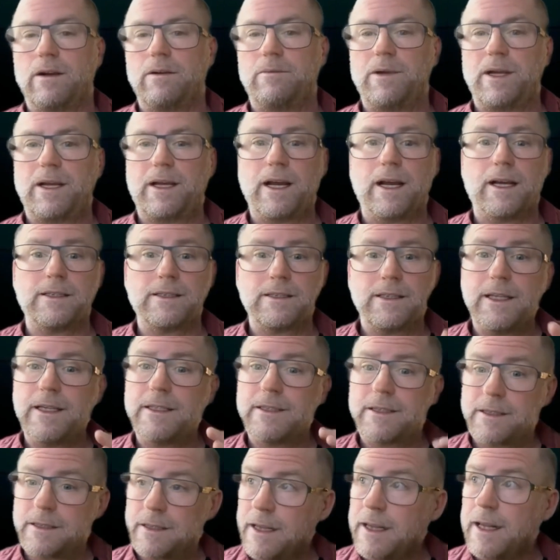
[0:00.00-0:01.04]
because
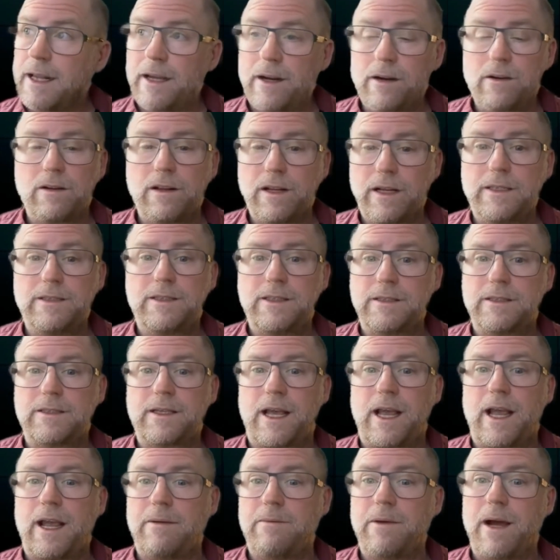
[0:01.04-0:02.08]
this literally just
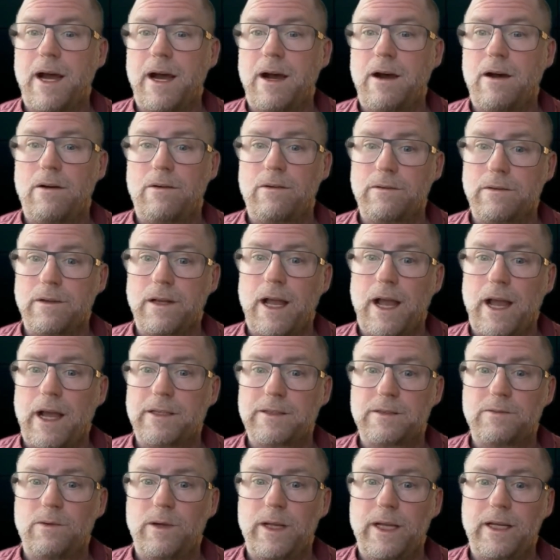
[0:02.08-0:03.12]
came out
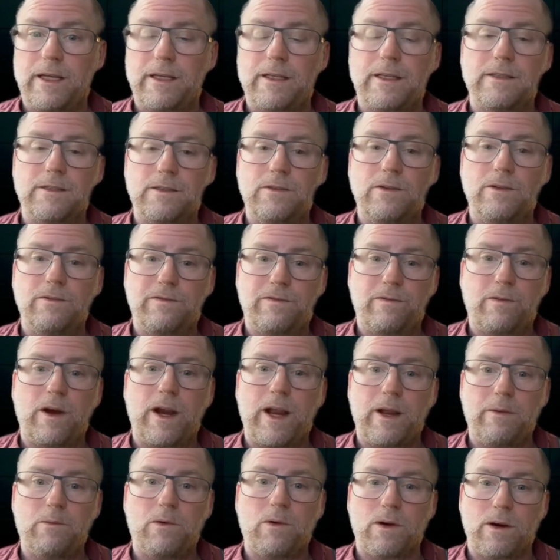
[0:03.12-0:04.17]
last week, this new
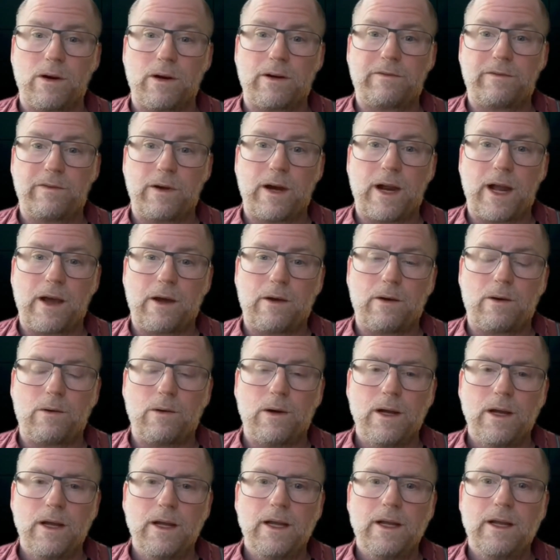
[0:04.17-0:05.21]
framework for
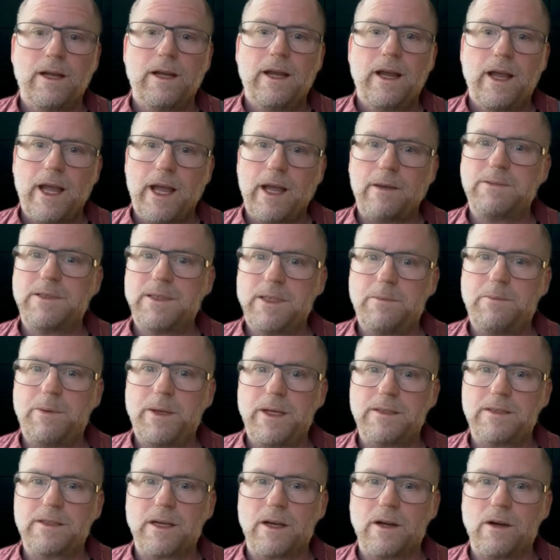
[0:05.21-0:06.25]
how
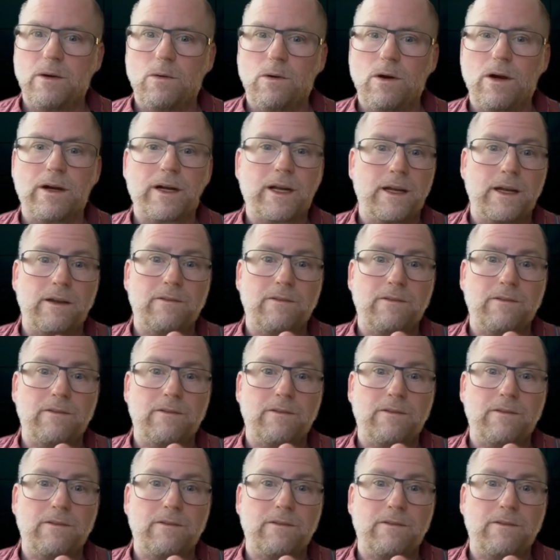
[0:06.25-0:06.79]
MCP is going to work. And